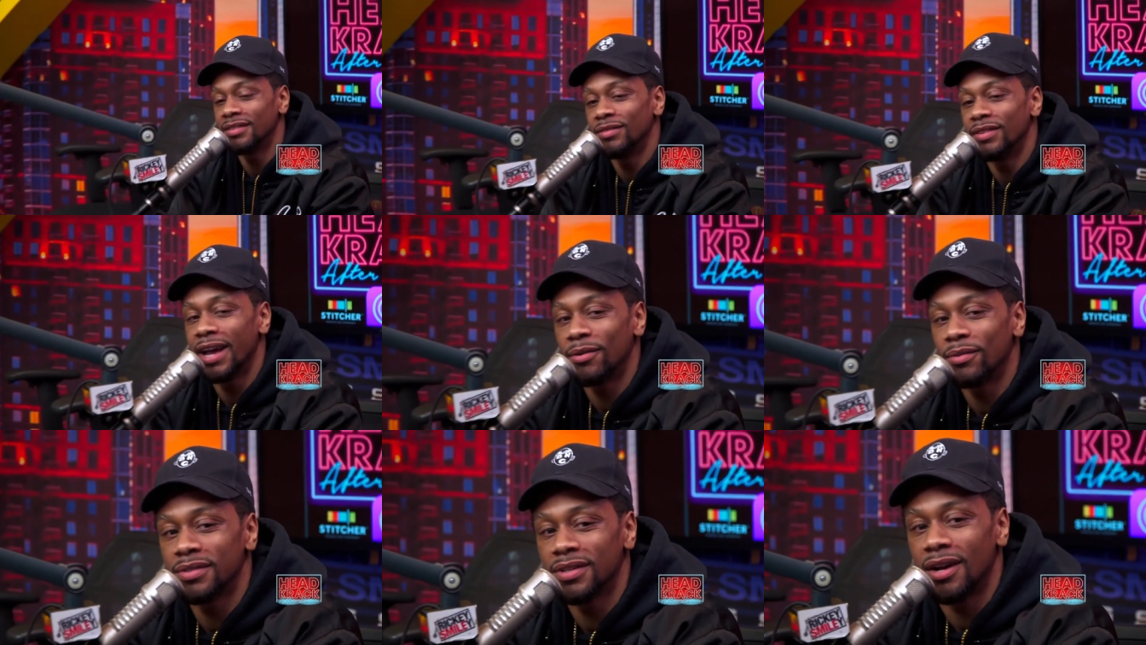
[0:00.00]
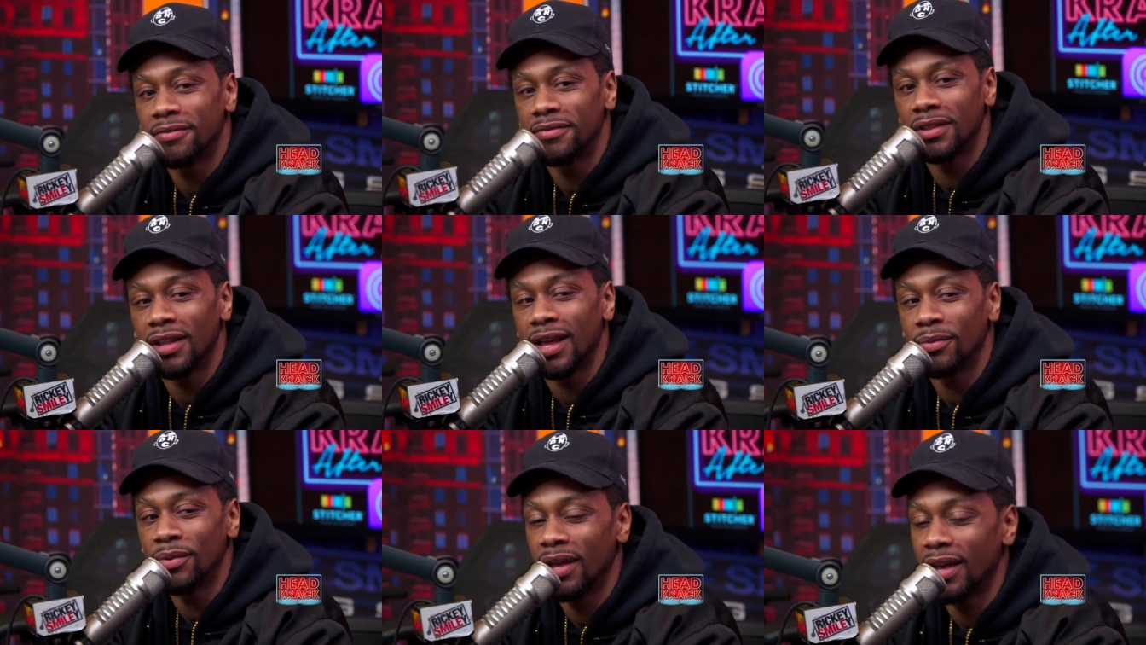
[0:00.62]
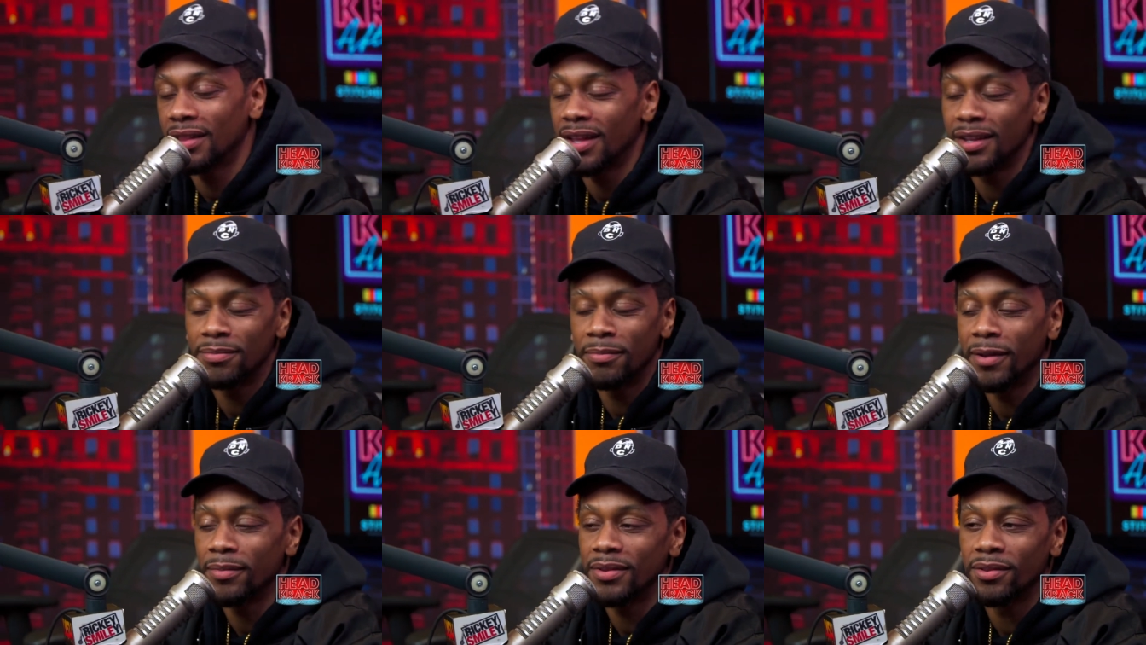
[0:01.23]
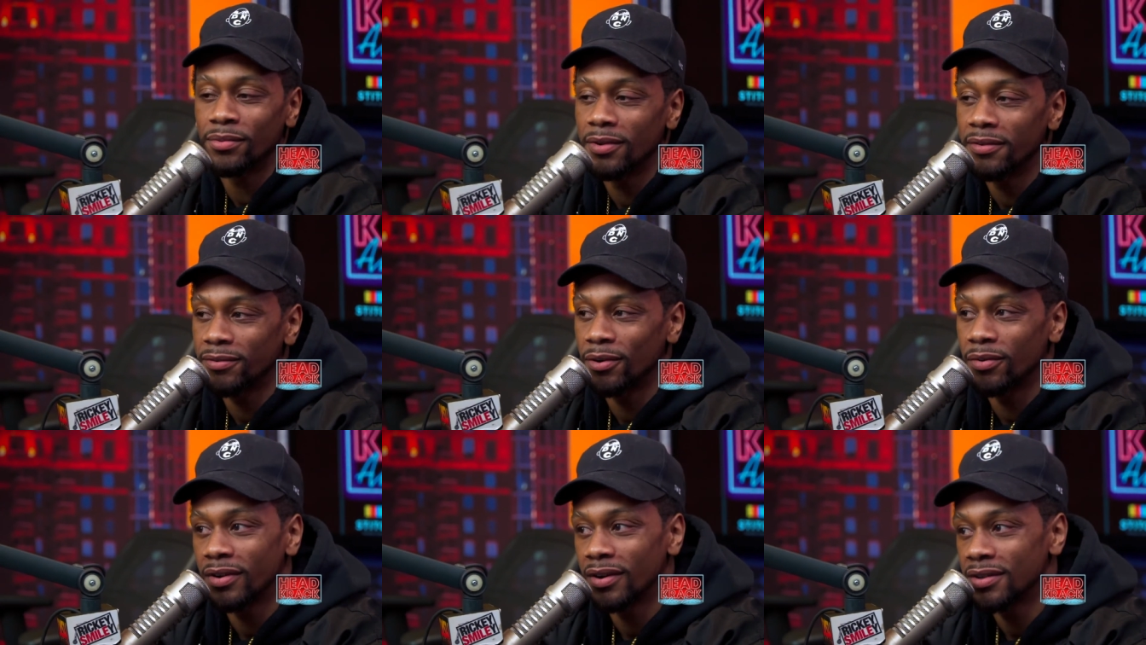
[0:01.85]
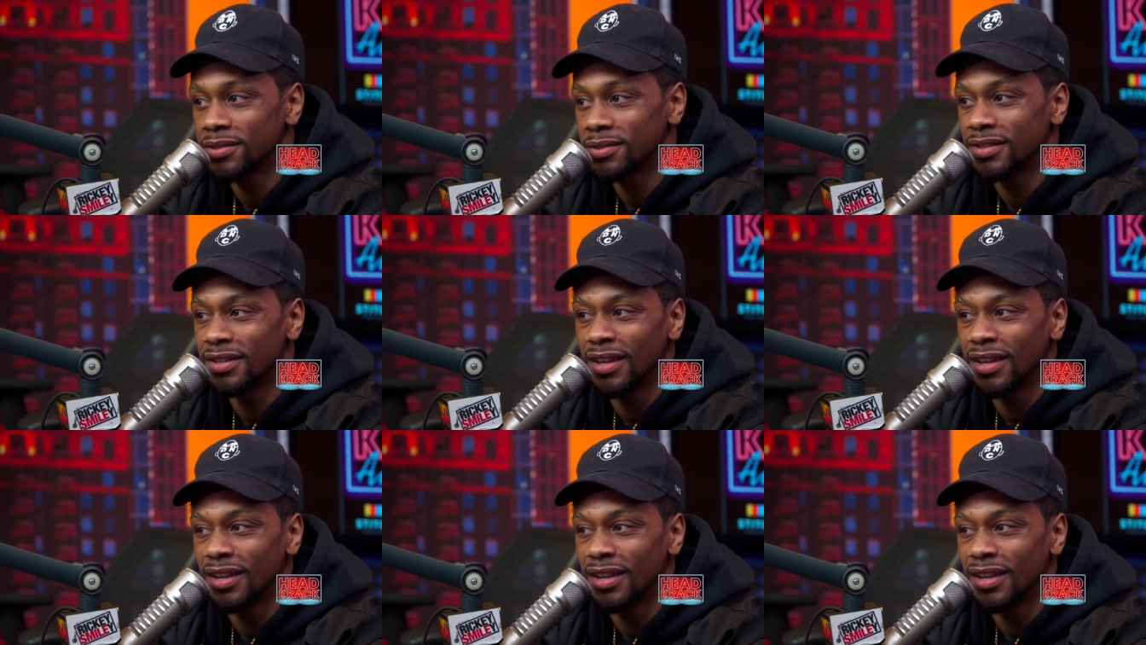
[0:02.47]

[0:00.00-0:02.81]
that was off of like we had like maybe three or four rehearsals,